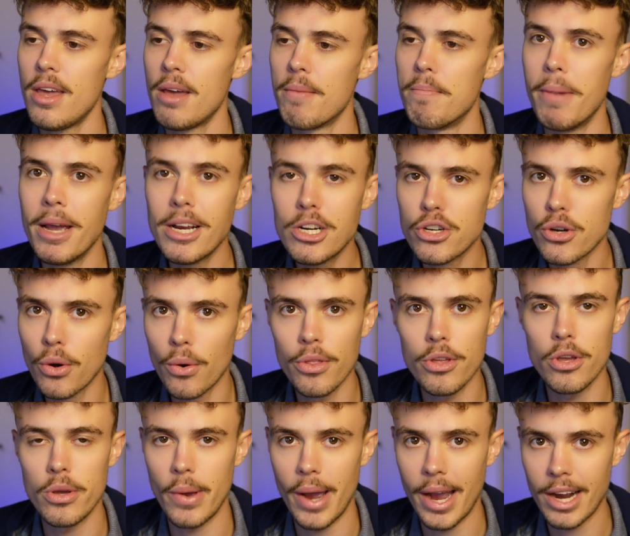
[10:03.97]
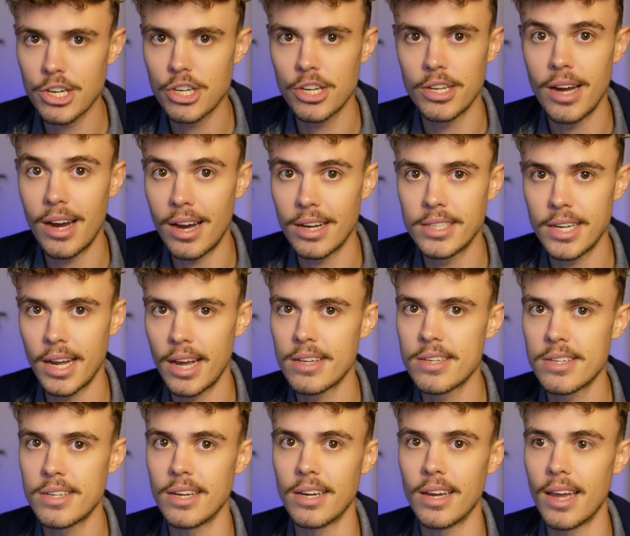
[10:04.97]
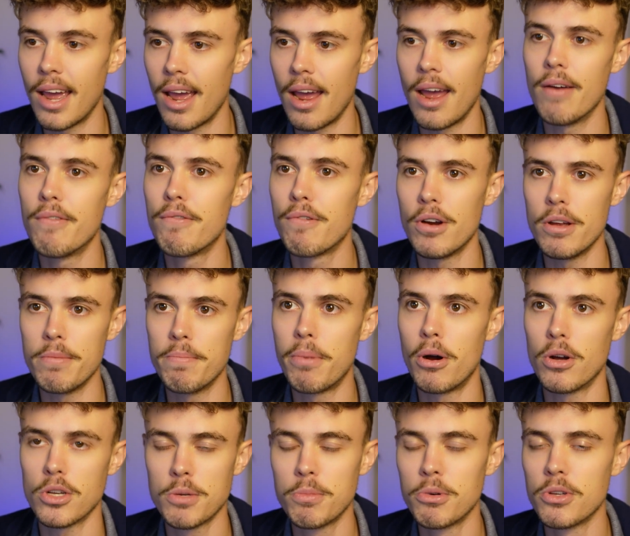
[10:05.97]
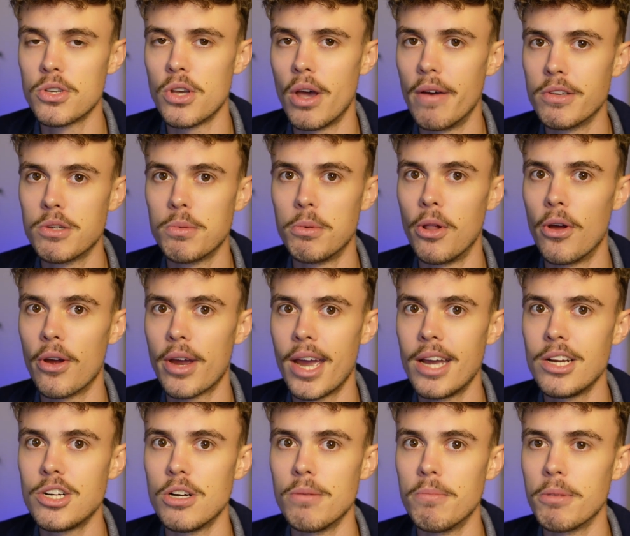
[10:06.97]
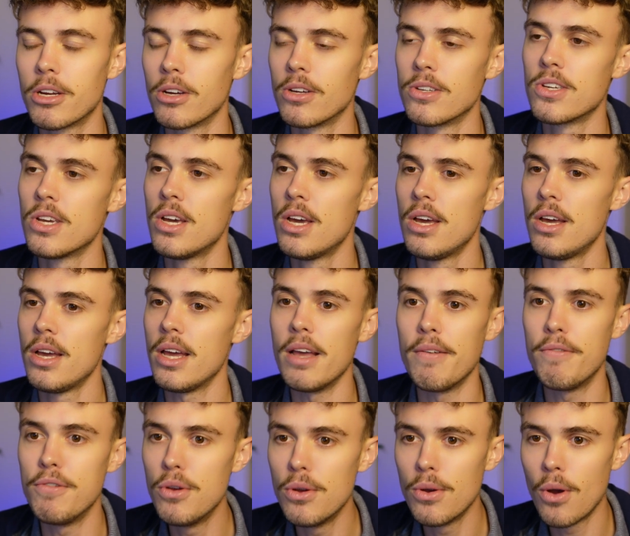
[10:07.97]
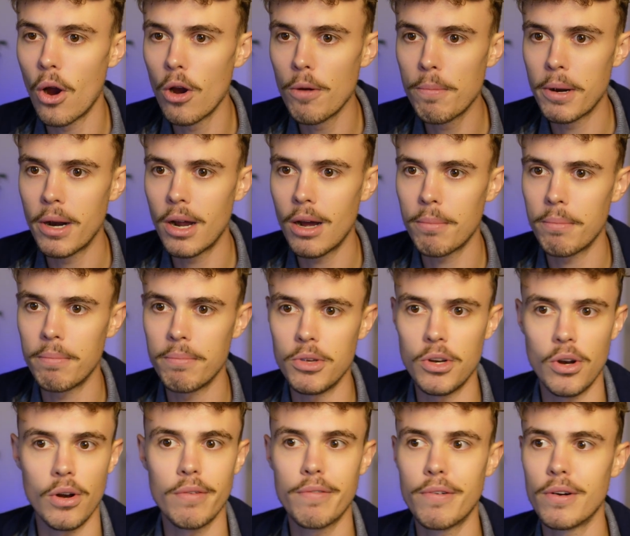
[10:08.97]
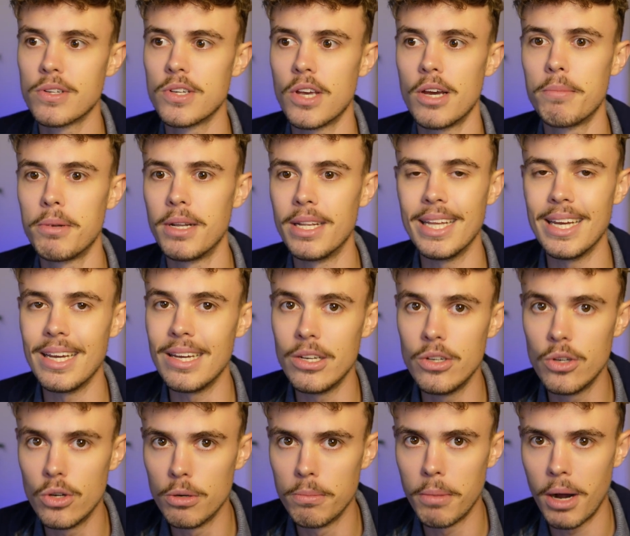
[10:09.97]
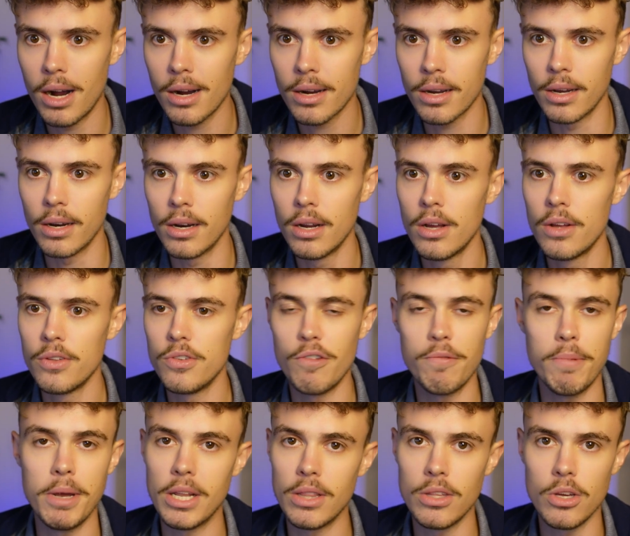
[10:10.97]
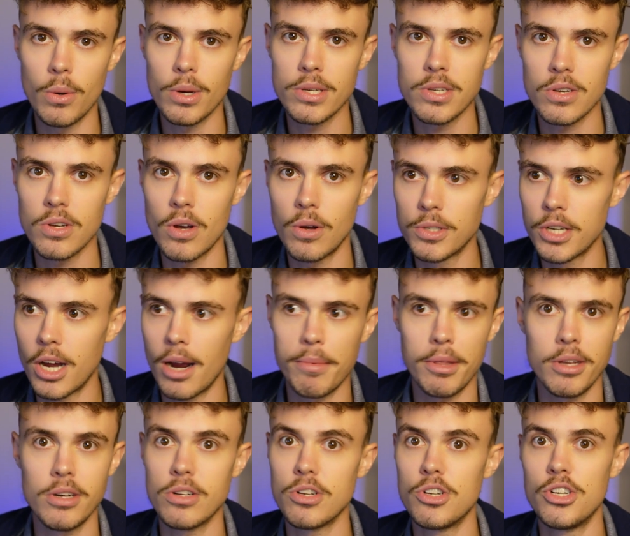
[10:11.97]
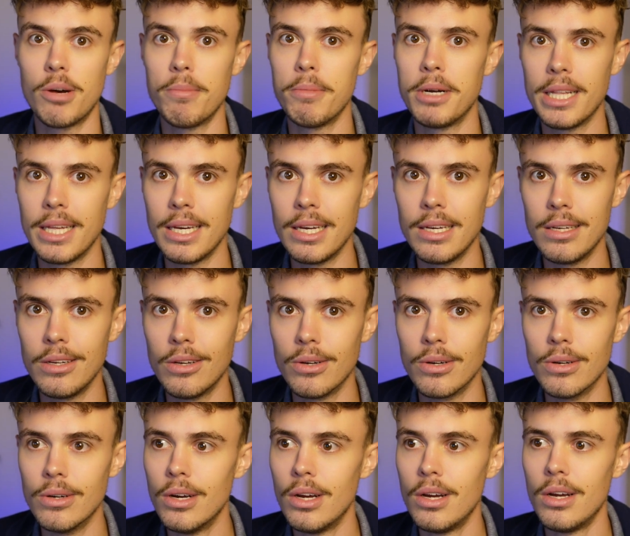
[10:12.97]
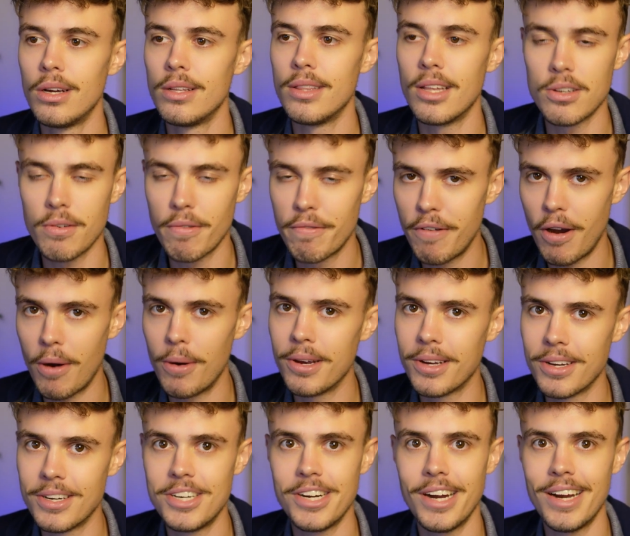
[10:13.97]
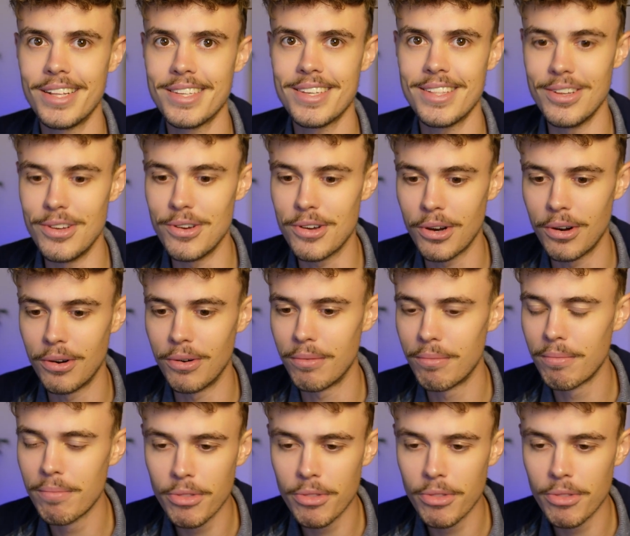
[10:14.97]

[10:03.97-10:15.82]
Make sure that you actually are testing every possible serviceable location, because if you open up, for example, in the EU market, you've been in the US this whole time and then you just jump into the EU, there's a very good chance that you can,